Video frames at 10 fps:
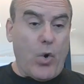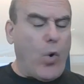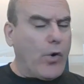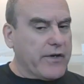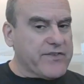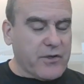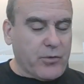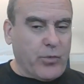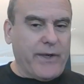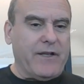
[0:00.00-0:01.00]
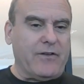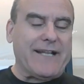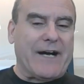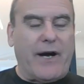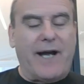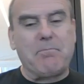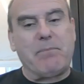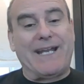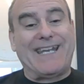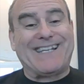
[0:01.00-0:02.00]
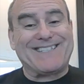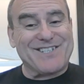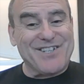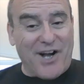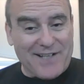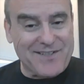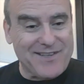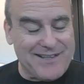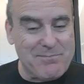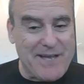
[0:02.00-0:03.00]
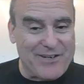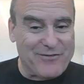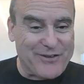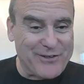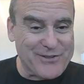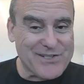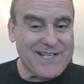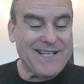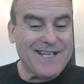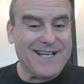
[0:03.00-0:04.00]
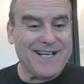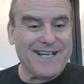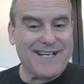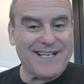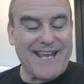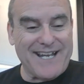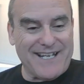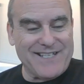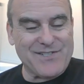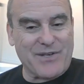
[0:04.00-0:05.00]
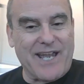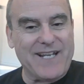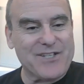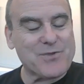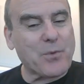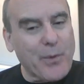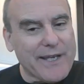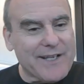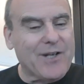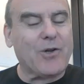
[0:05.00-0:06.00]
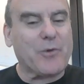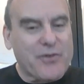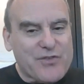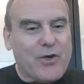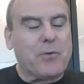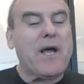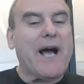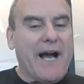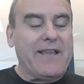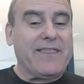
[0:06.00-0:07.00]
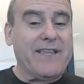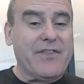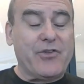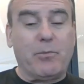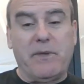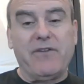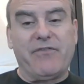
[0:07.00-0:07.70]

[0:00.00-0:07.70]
Or is it real? Now, I'm betting it's not the metaverse, and it's real. So I think that they're being